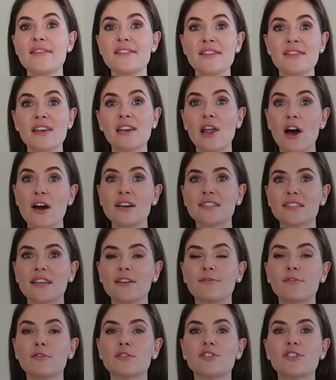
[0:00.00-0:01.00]
then the last
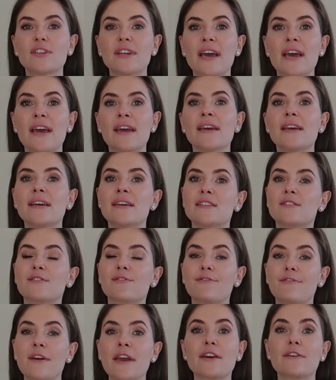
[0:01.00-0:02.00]
thing for today is
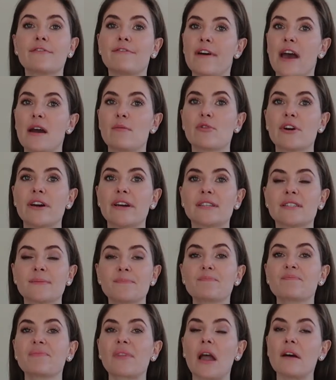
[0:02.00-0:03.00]
fake fabrics.
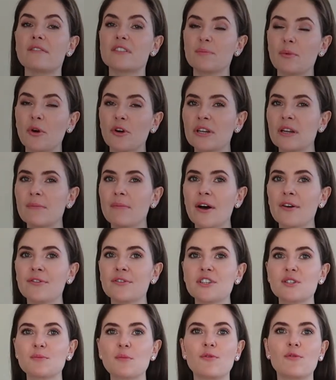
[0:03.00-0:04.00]
I've spoken about
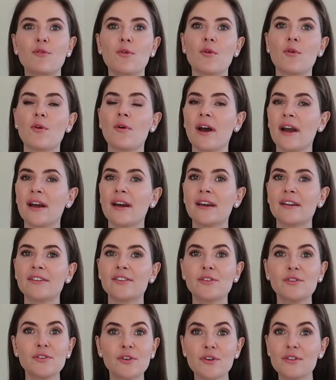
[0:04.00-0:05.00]
this before, and
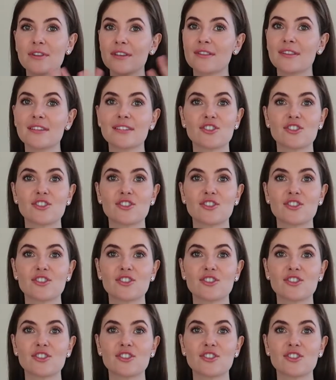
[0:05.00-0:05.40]
you know that this